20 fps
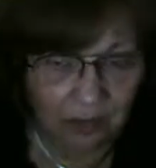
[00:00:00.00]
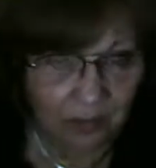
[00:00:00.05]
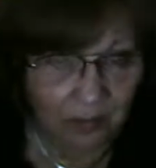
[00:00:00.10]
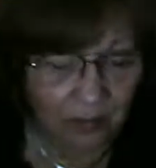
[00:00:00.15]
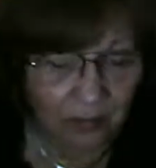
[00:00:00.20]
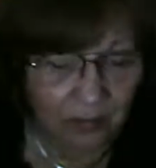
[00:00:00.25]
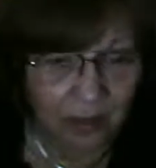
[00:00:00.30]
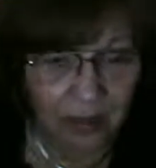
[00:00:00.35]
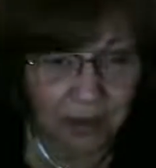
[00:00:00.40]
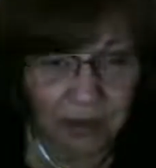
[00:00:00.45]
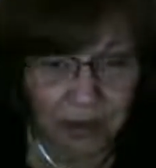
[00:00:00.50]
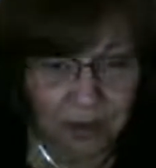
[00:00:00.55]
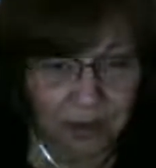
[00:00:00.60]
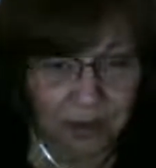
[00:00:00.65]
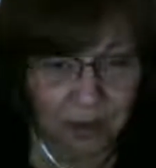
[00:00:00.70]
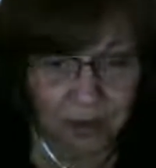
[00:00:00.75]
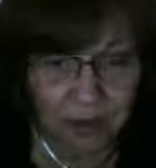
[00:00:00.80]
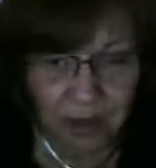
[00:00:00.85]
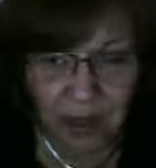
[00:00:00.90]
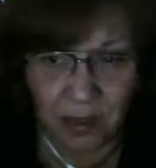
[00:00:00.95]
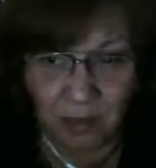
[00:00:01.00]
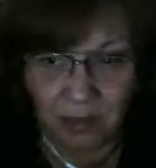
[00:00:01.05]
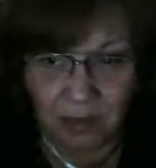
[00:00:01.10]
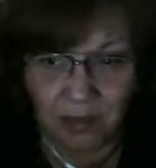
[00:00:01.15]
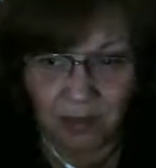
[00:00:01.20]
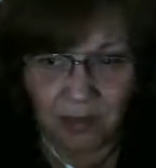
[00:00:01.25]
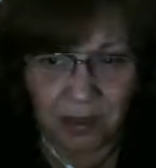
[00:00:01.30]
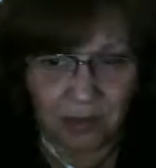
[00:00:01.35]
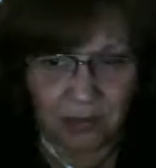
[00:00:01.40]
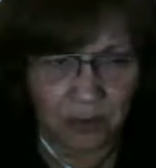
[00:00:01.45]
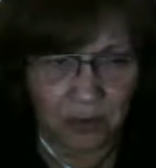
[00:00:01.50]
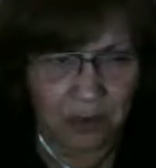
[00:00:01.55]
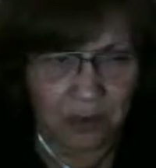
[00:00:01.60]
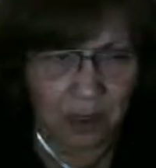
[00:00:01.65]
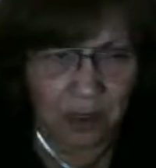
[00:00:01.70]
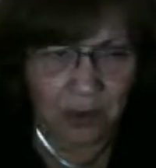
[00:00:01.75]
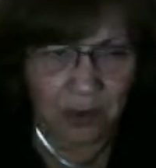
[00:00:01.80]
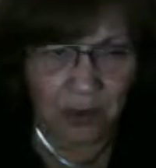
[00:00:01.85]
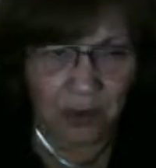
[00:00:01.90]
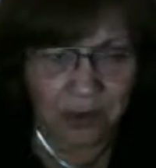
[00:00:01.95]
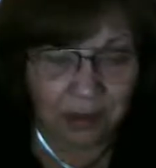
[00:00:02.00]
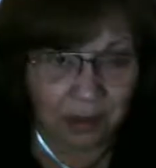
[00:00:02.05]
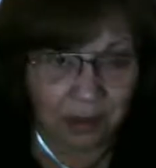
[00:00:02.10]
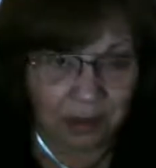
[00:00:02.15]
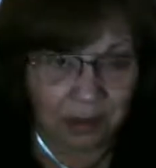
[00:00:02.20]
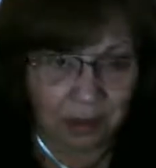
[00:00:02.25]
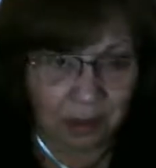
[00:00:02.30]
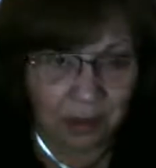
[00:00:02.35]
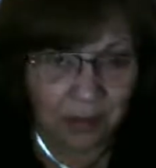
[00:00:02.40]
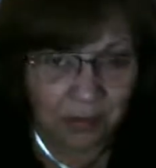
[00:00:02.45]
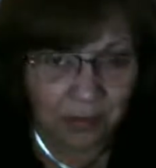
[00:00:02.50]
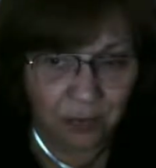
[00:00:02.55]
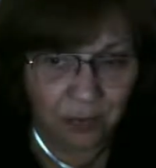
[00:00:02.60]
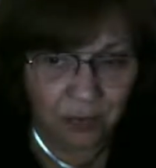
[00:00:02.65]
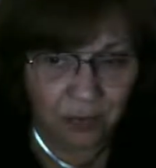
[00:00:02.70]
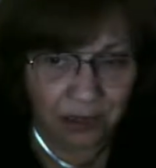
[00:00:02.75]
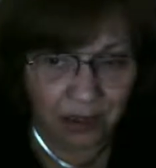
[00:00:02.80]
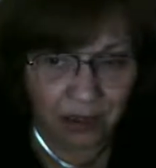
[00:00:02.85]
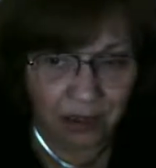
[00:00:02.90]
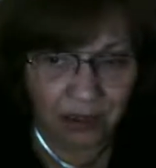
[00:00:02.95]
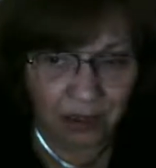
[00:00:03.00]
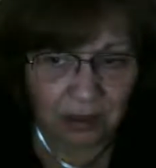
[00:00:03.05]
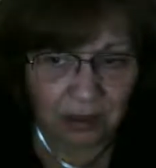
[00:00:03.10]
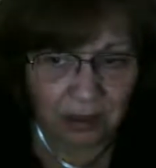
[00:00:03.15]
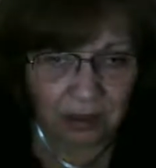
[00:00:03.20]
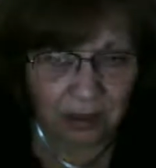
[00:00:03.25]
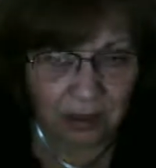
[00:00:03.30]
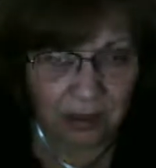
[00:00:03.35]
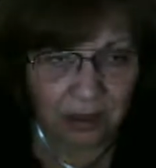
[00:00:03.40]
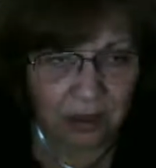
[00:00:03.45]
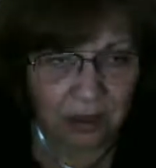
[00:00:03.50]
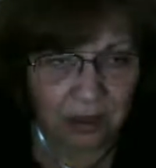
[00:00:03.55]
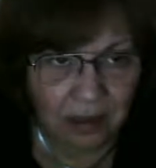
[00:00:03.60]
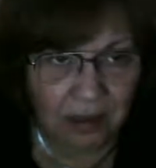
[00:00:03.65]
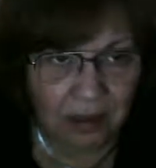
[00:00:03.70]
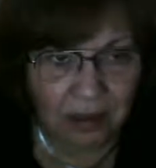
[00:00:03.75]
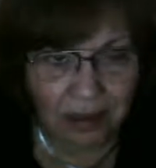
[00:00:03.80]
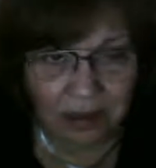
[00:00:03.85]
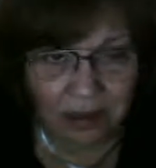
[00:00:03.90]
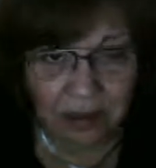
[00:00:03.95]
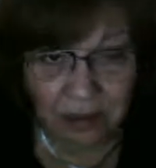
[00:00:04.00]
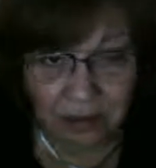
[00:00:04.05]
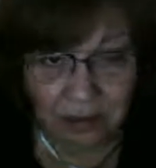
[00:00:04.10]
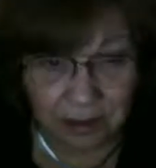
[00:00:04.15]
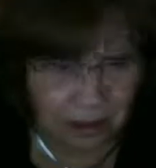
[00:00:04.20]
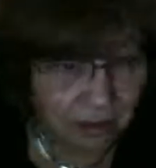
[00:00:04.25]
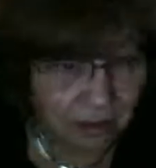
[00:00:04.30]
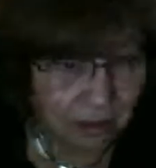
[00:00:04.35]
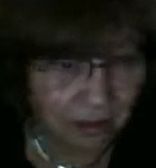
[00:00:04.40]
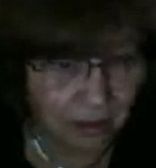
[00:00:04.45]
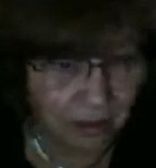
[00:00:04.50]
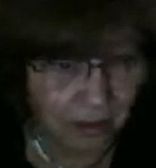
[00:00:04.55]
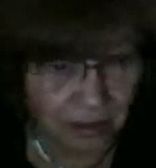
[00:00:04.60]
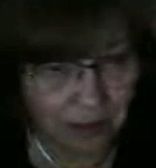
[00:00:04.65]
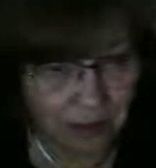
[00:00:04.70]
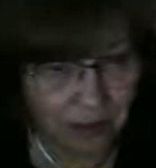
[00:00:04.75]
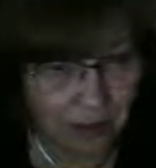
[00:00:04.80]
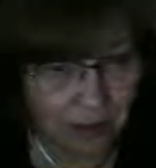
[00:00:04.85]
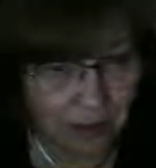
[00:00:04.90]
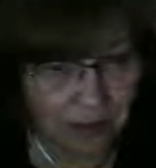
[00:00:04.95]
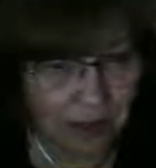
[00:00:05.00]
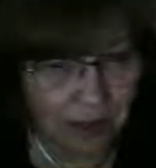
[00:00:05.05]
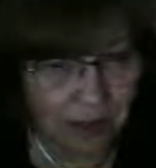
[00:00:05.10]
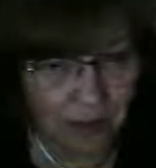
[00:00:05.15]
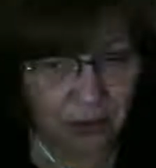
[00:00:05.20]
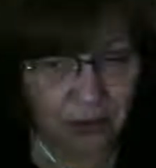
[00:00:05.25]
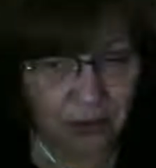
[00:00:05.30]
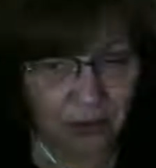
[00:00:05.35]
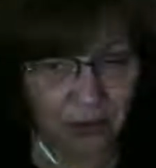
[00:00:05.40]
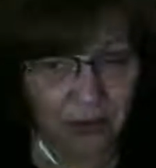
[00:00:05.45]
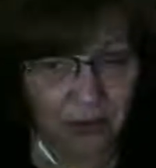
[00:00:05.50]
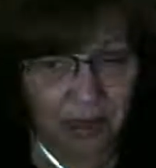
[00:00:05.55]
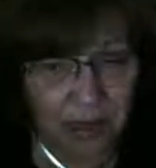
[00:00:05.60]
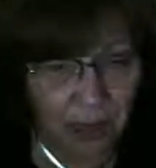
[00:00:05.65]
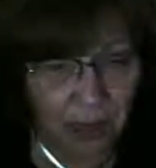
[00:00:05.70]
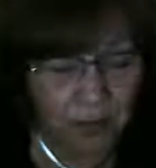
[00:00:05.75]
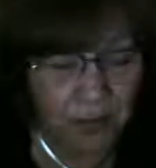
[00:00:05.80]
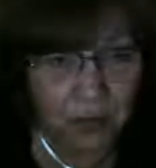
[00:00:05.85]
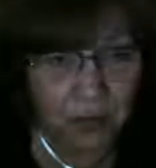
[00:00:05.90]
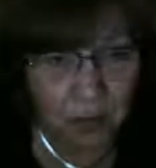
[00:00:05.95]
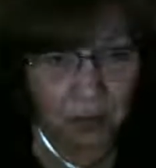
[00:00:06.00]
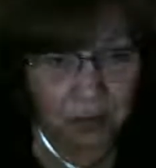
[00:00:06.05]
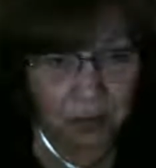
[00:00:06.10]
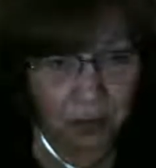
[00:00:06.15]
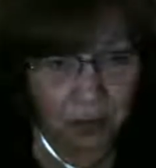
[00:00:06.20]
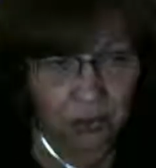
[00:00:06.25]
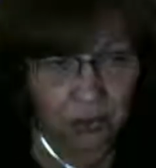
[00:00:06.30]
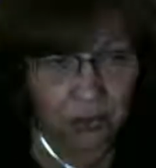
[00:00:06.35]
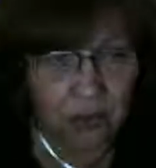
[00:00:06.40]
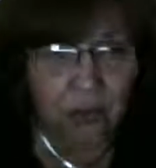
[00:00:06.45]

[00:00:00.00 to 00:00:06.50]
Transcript: And that's like something he would have done for anybody and everybody. And I said, Dan, like, Dan who? Dan from Boulder.